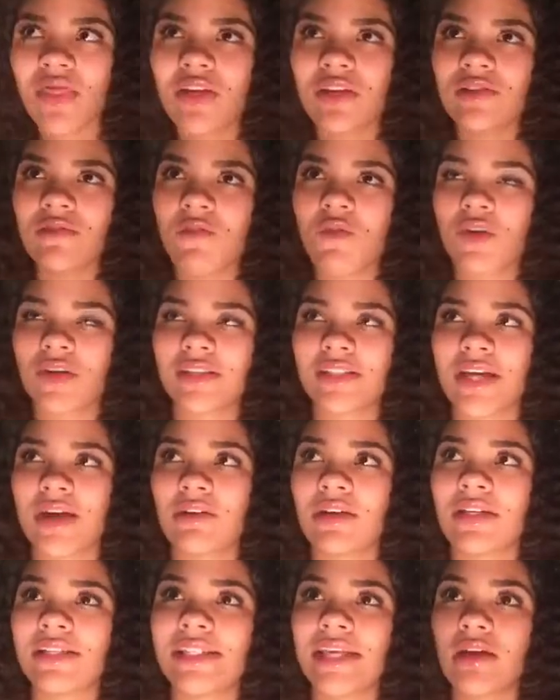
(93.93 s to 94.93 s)
this voice
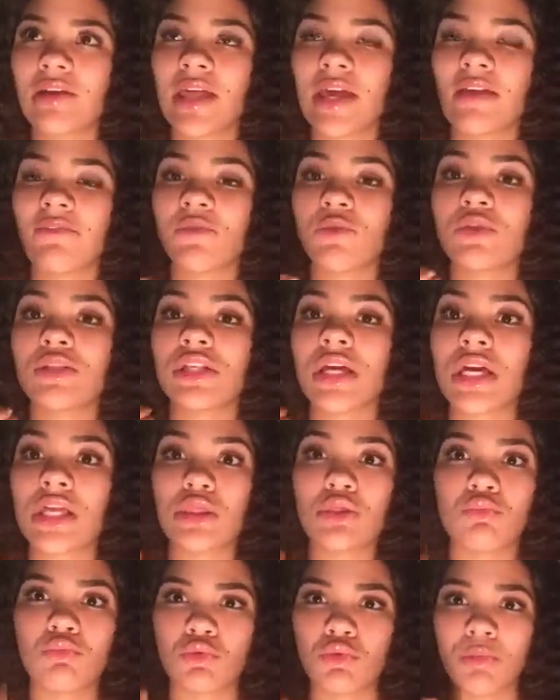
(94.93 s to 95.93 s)
sounded. It sounded like if it was
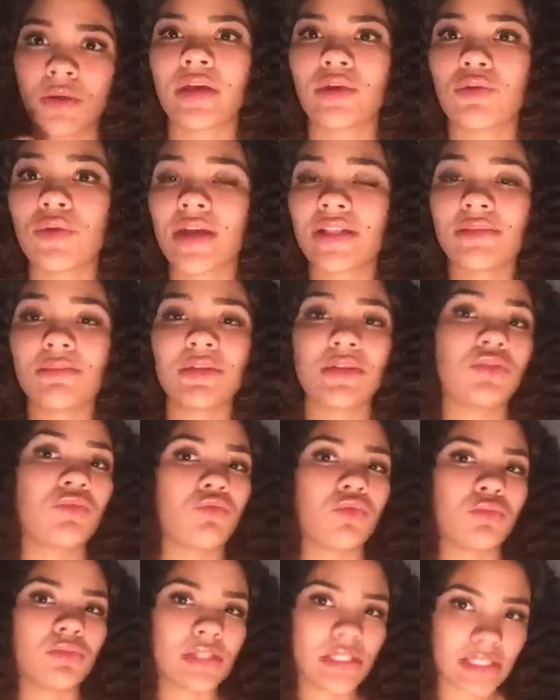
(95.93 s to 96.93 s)
in the room. You had to be in the
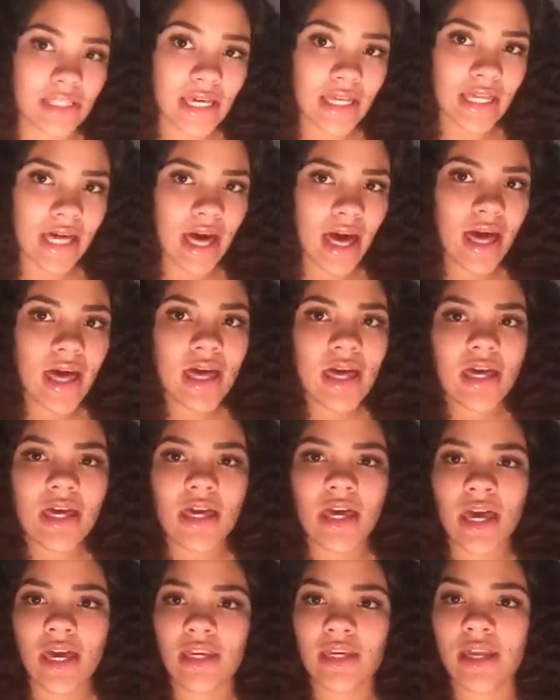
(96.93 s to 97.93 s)
room to say that.
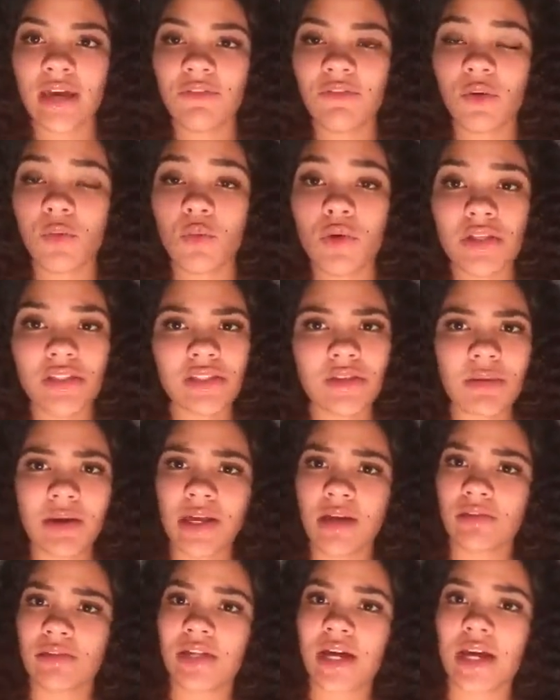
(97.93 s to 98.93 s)
And if it was
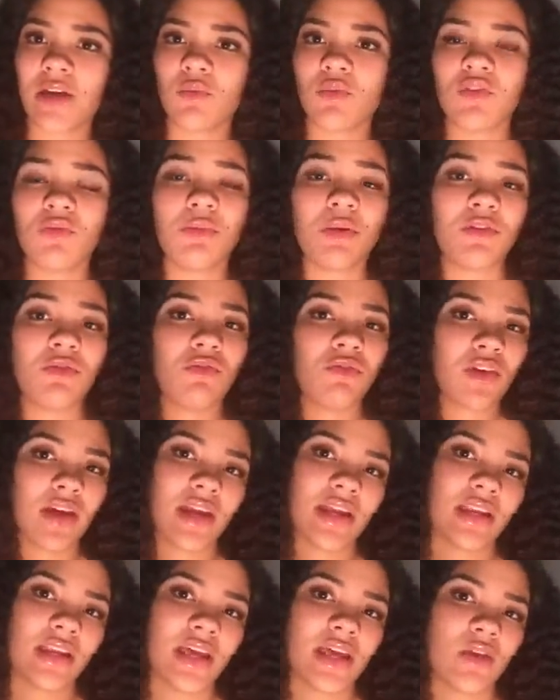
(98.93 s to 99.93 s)
somebody outside, it would have been
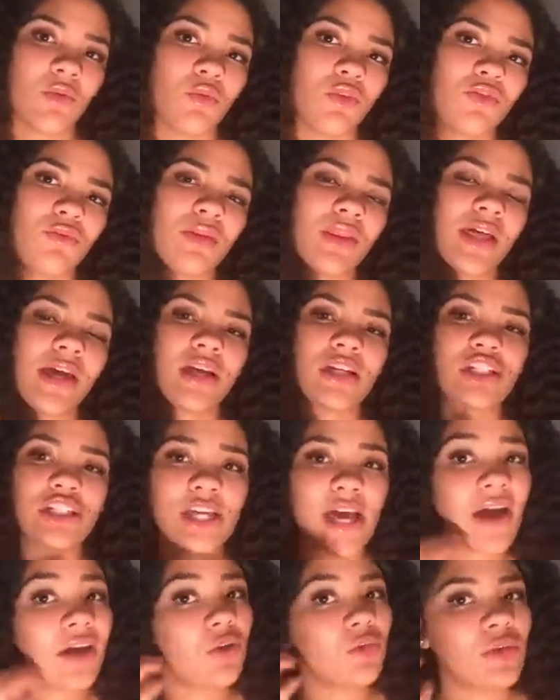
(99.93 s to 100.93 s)
faint, and it would have been a
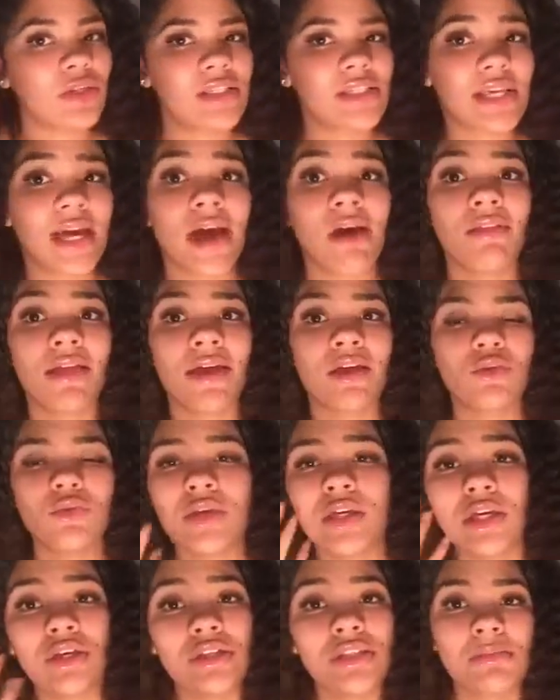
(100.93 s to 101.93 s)
shadowy sound. You
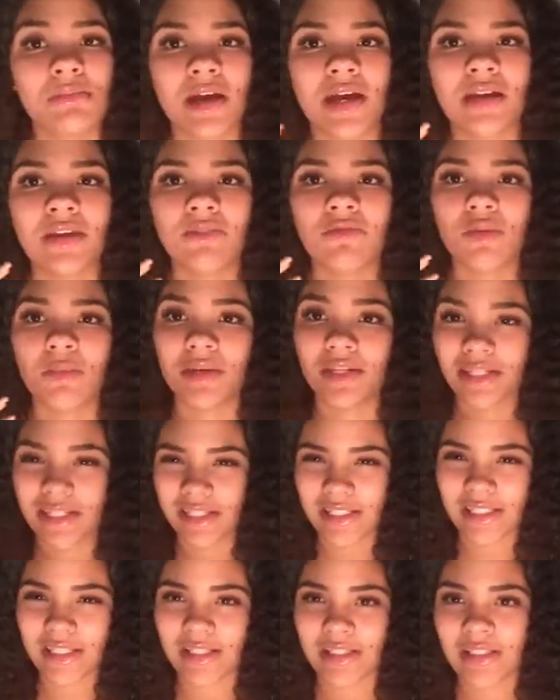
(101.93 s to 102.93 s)
hear somebody from a
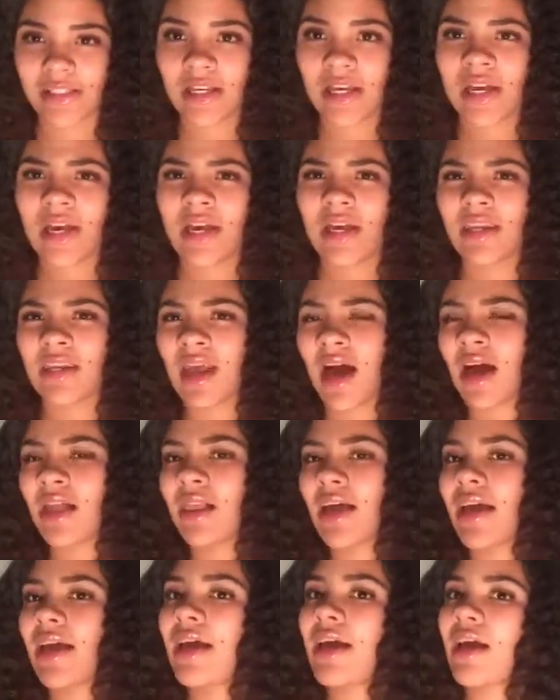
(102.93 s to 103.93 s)
distance, not
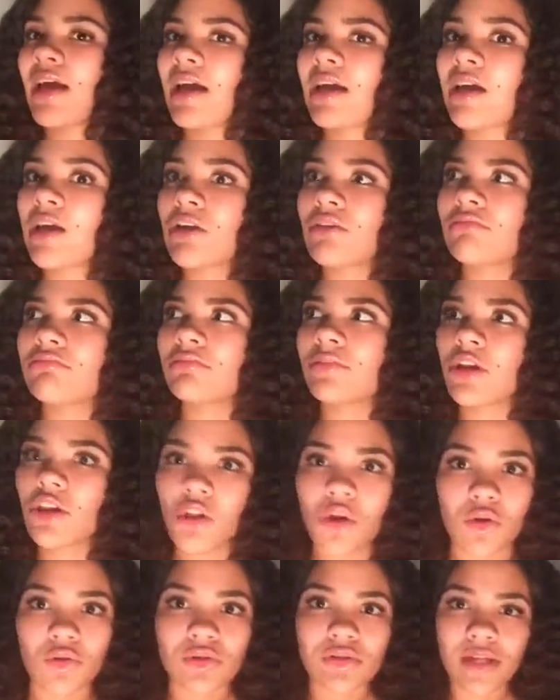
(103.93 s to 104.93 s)

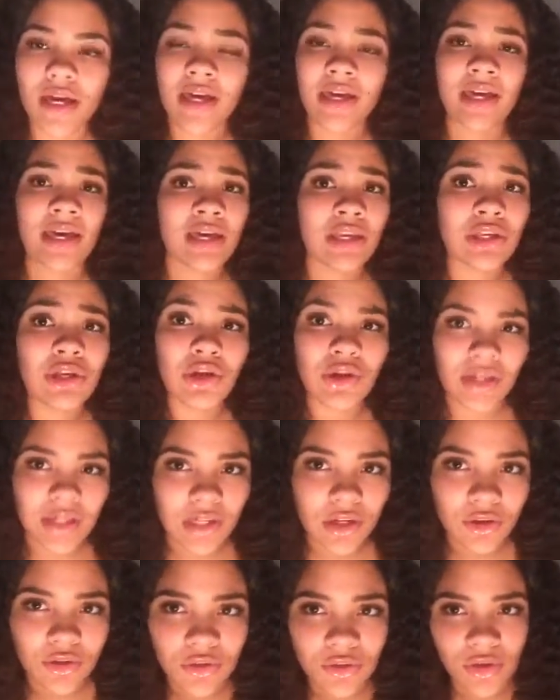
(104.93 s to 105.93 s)
close, in your
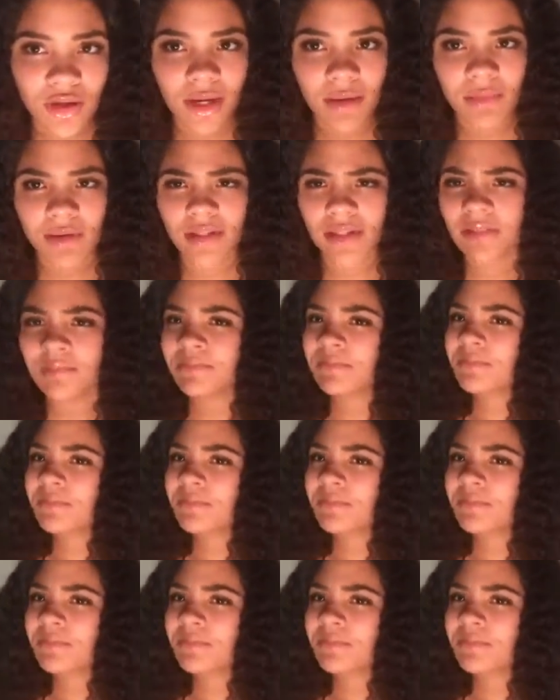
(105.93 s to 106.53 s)
ear, you know what I mean?